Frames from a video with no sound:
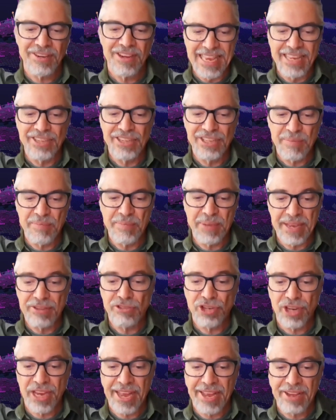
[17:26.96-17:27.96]
is the big
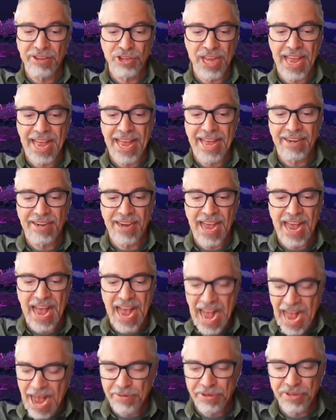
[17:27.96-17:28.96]
change and
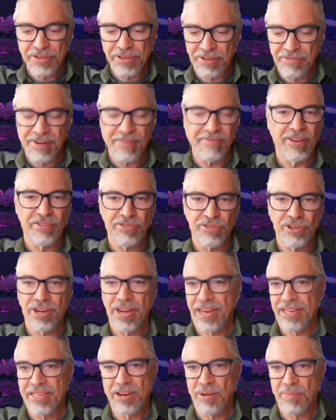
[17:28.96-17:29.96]
absolutely
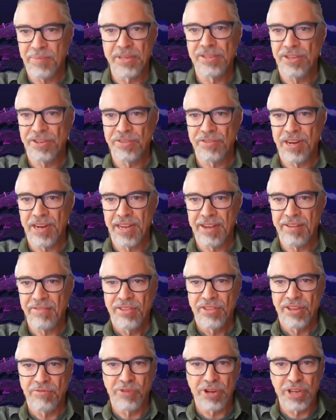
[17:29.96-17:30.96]
revolutionizing our business right now.
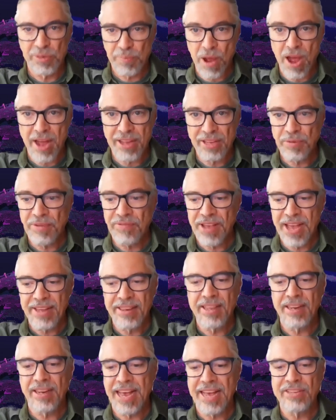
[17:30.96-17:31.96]
The response we've had
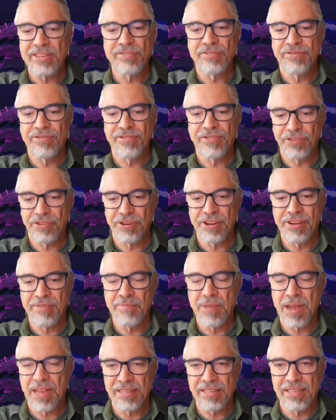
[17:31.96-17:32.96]
the last 3
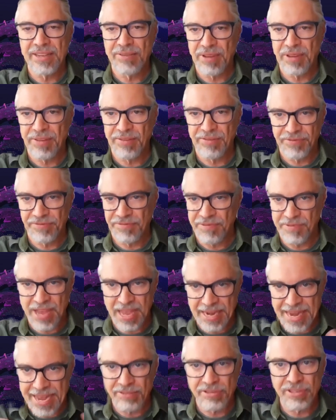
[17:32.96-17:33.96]
months that we've
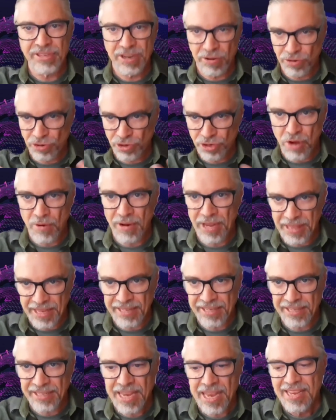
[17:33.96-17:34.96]
announced and are showing
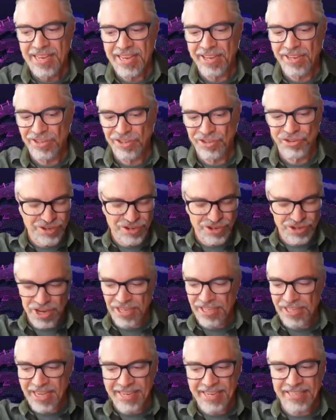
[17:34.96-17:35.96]
this is
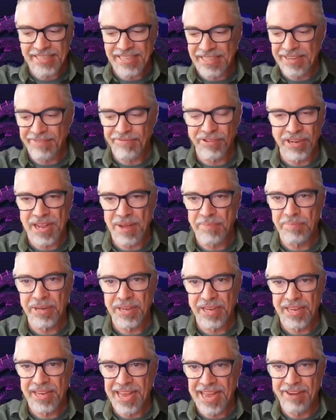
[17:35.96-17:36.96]
just like it's a different
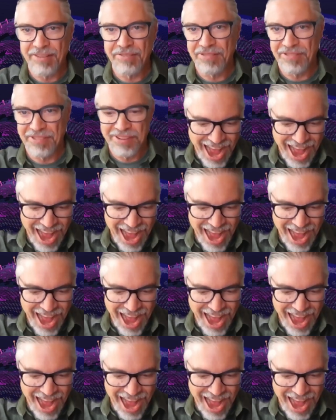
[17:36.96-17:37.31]
company. And